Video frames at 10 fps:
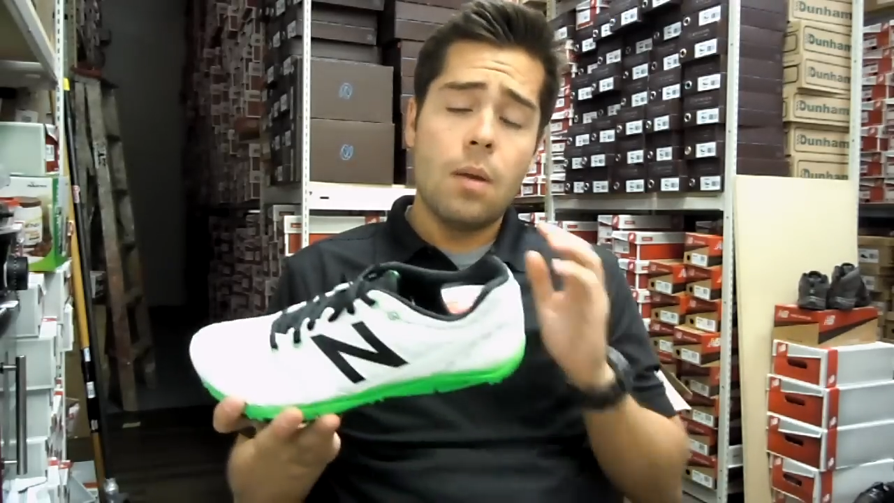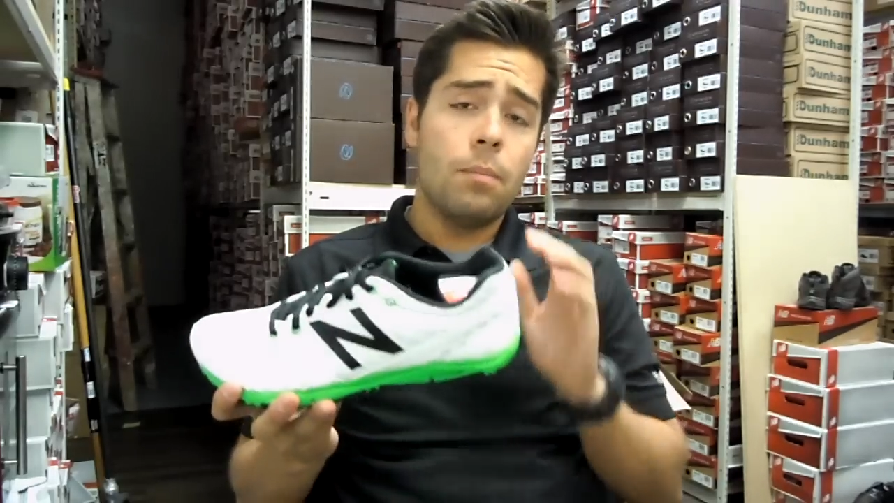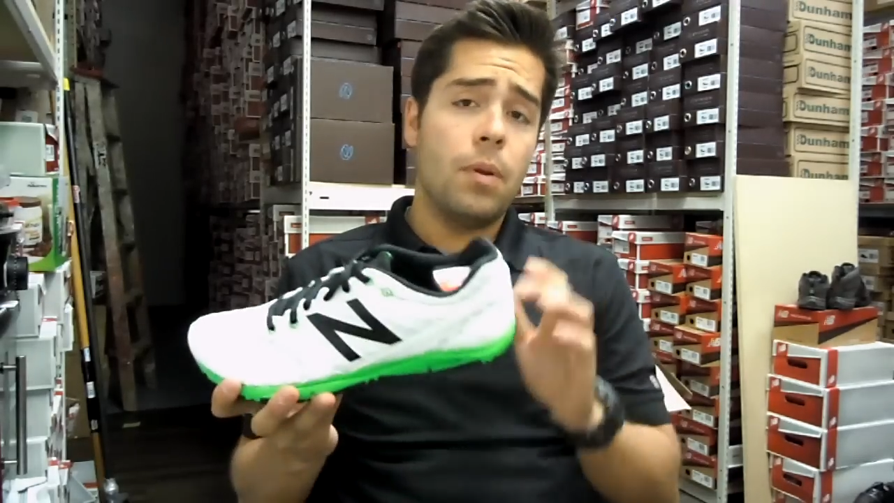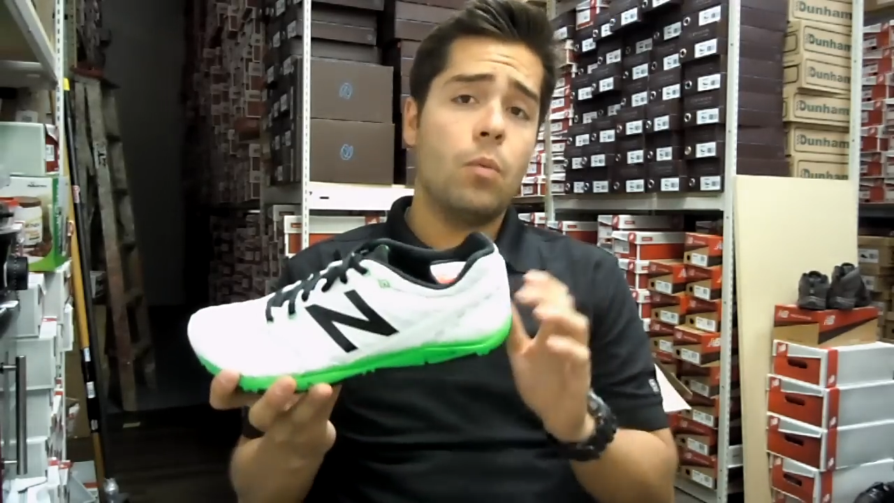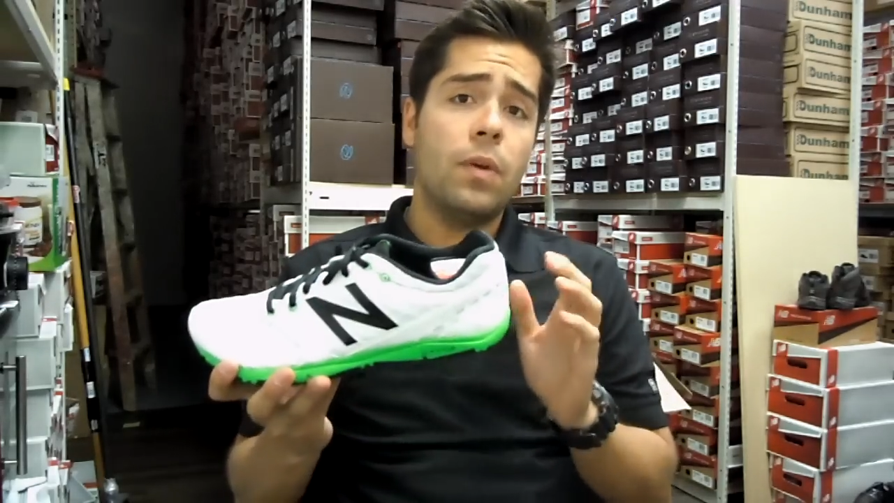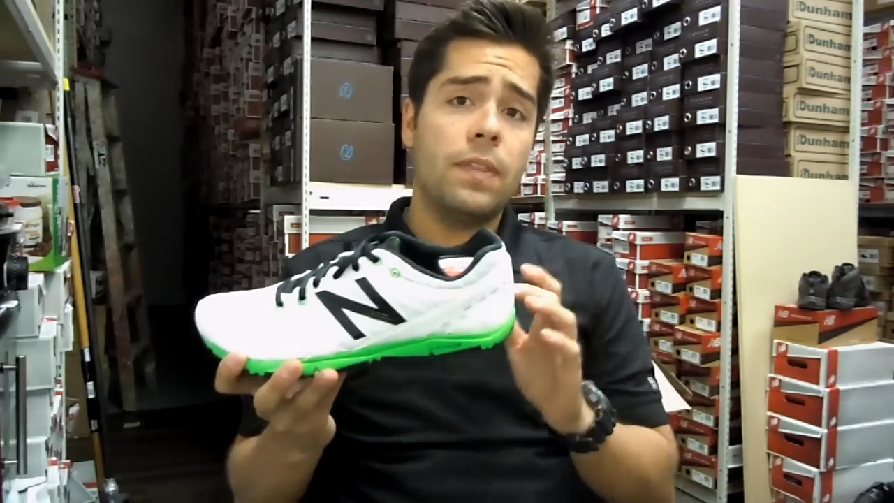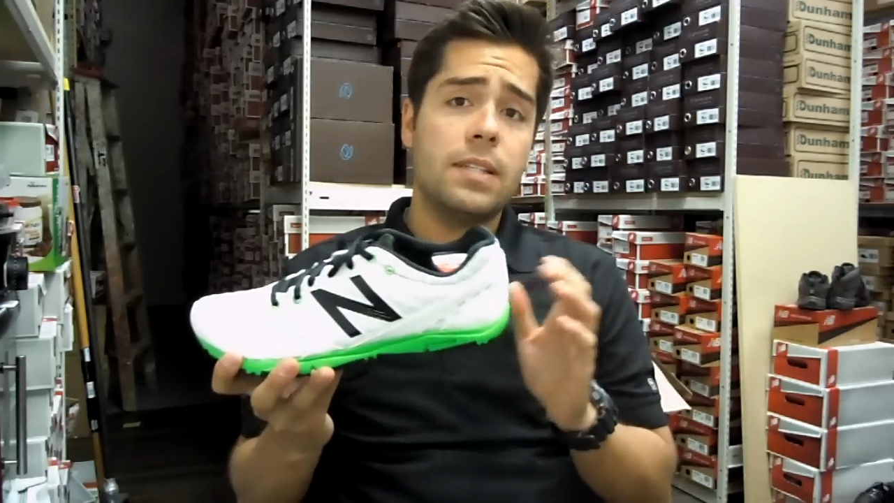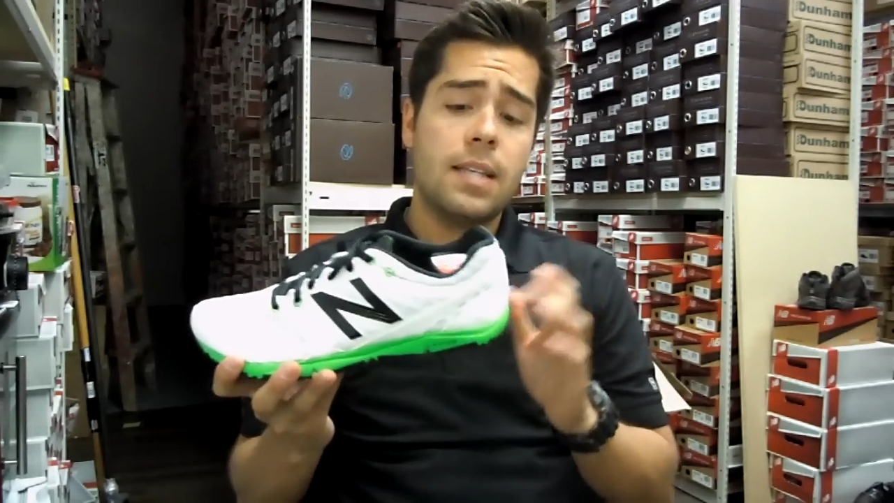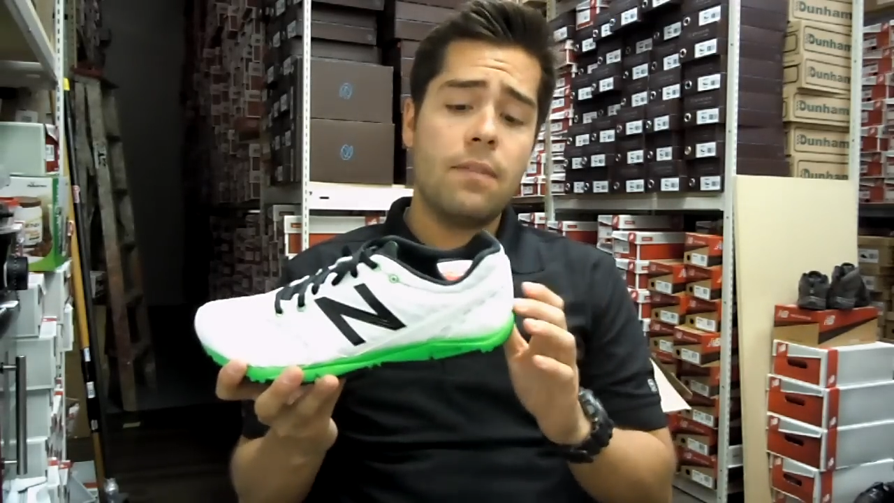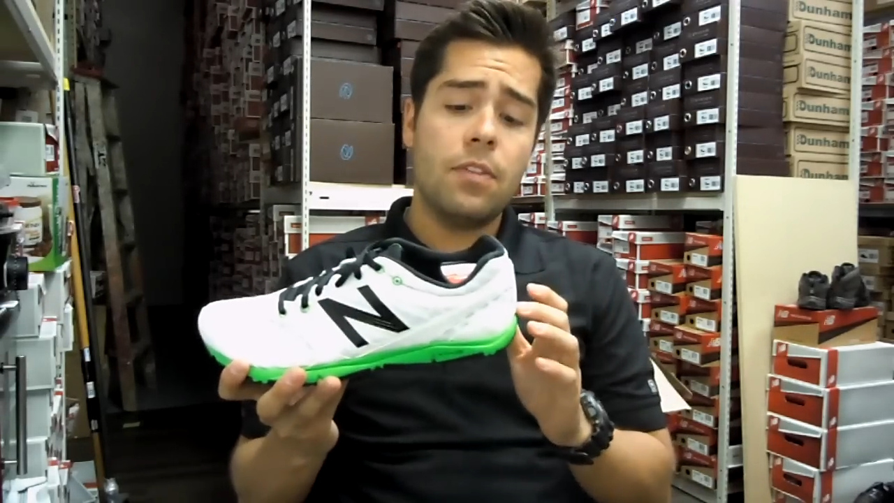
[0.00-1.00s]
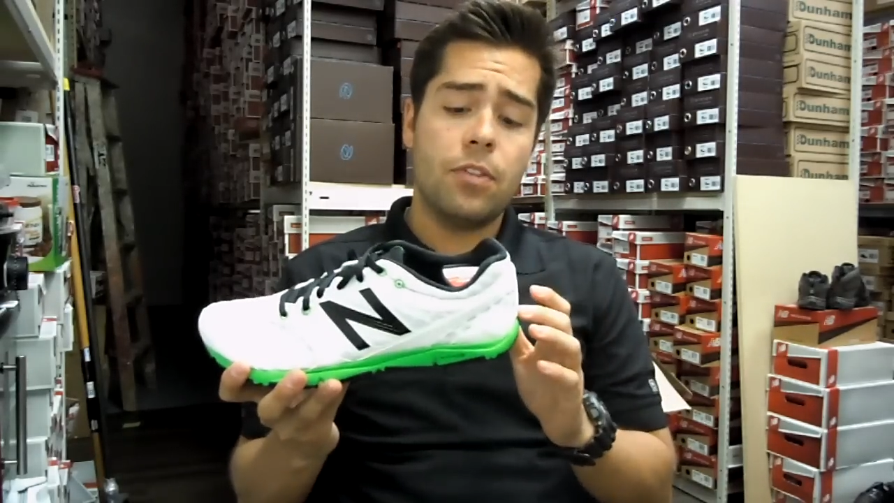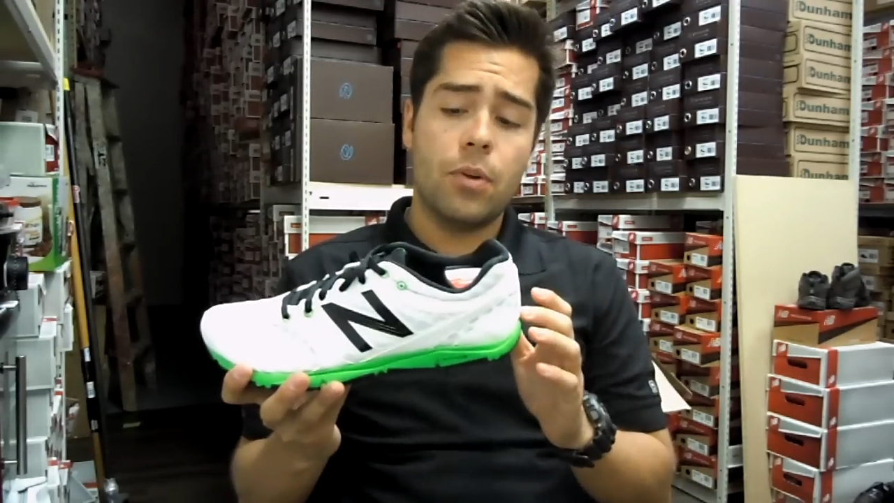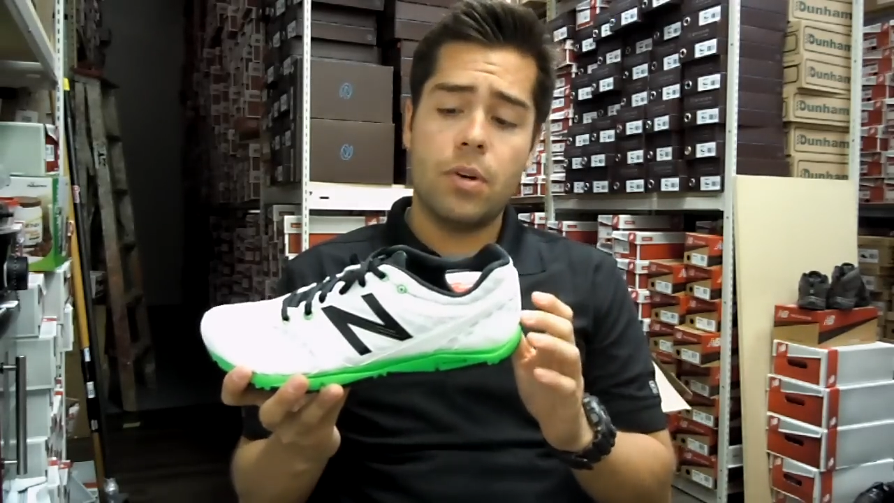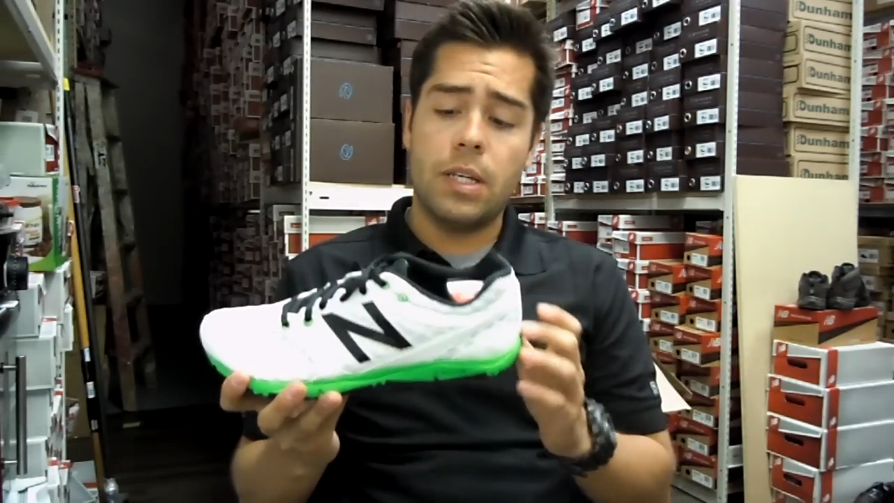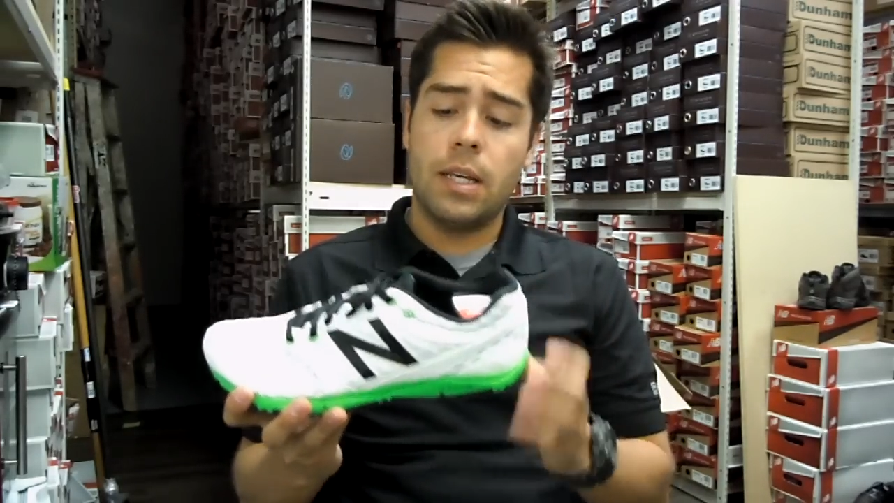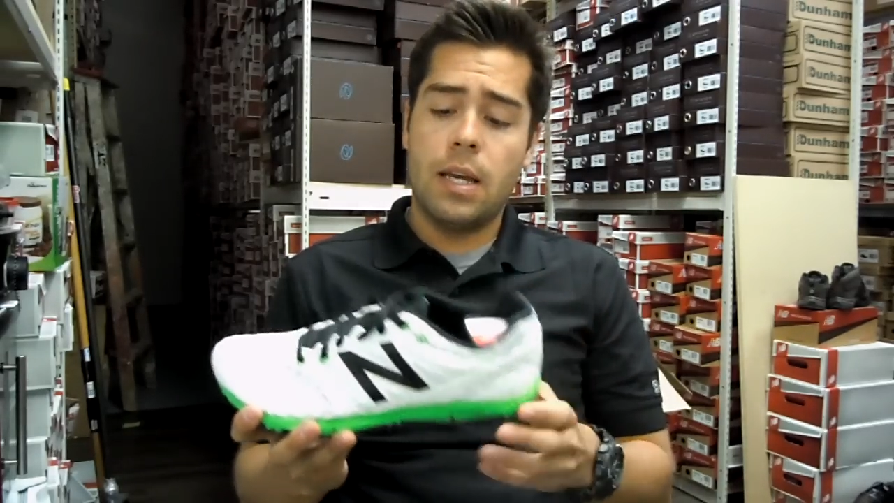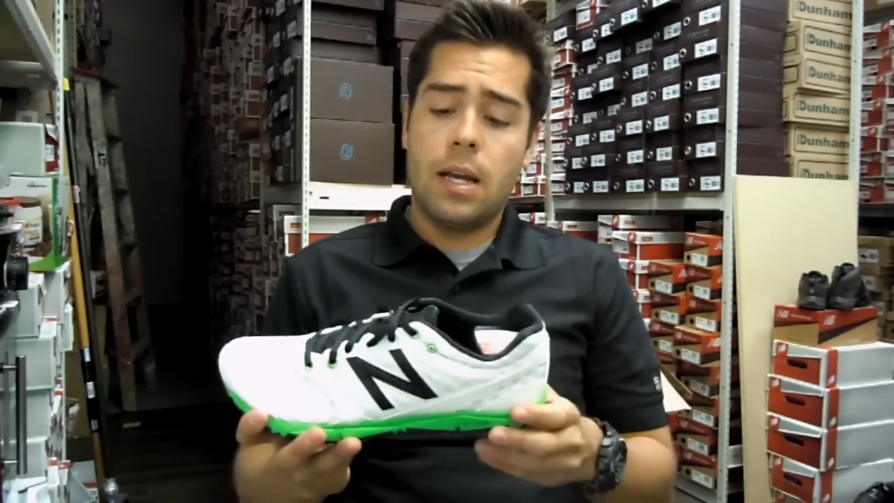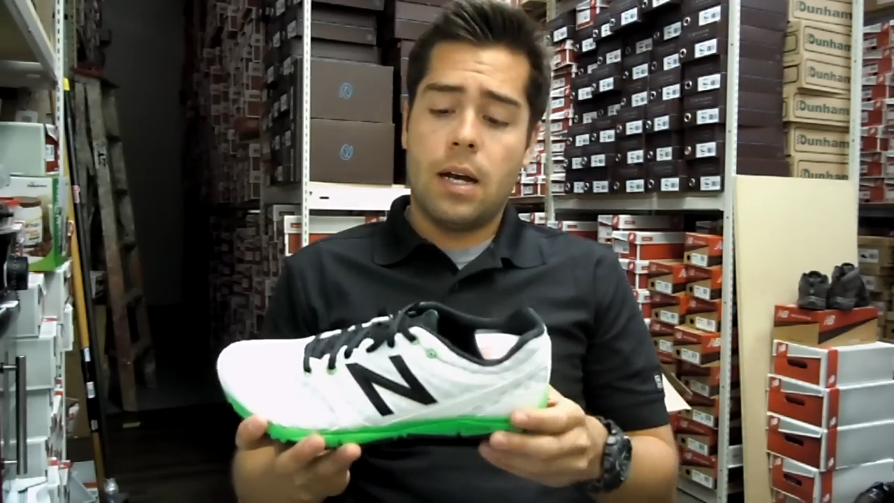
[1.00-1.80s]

But with the 730,